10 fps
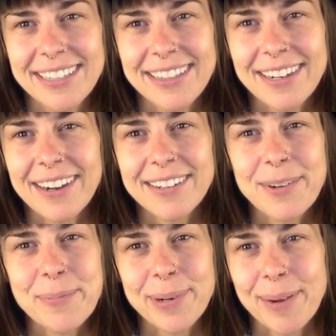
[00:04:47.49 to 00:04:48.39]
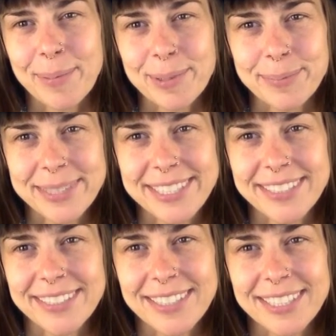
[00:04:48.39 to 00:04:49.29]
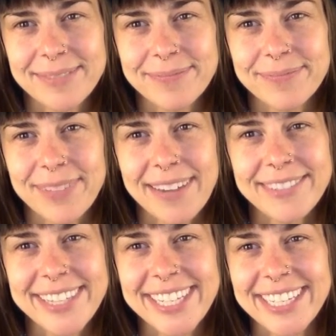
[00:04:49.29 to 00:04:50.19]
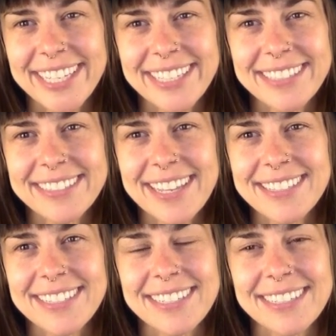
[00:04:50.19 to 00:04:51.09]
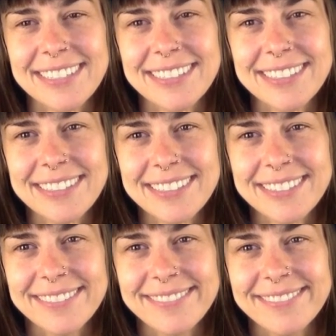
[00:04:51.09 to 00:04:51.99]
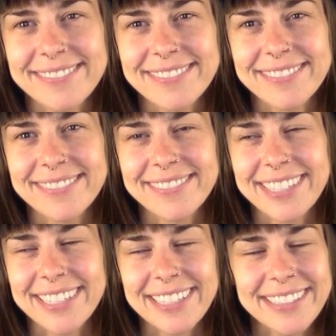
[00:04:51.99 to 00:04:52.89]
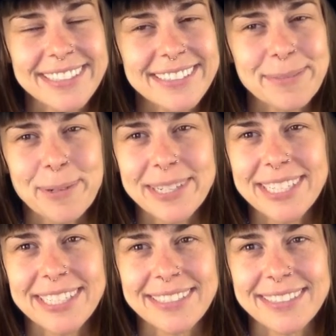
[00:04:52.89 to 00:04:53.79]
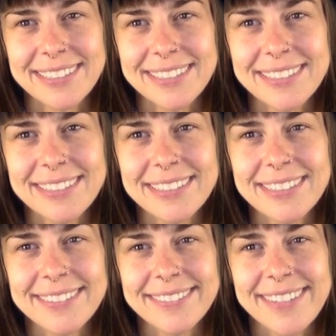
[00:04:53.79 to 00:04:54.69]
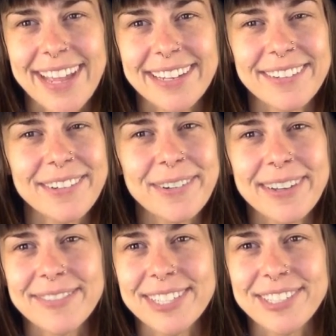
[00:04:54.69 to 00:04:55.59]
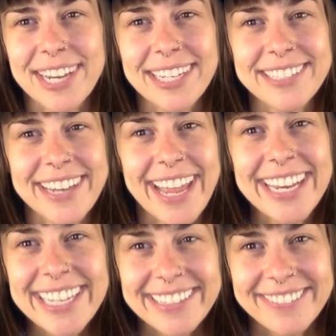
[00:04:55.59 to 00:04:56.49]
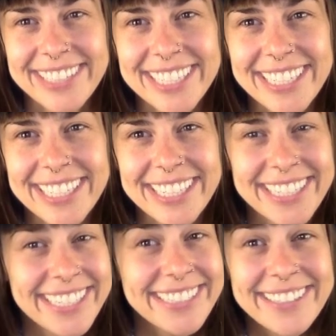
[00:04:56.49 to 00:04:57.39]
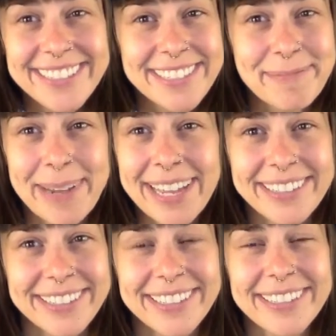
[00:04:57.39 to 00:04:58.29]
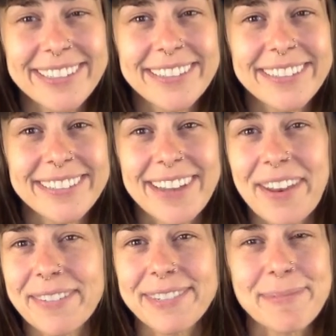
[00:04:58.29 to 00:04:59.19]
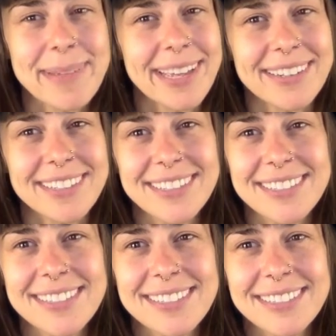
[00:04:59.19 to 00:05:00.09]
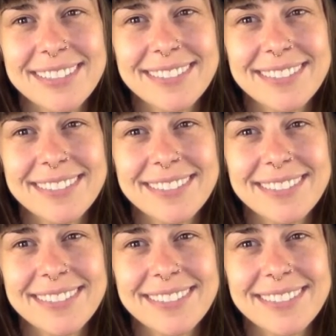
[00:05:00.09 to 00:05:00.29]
There are no problems here. Everything is as it is. It is what it is. And you don't have to change any of it. It doesn't matter. None of it matters.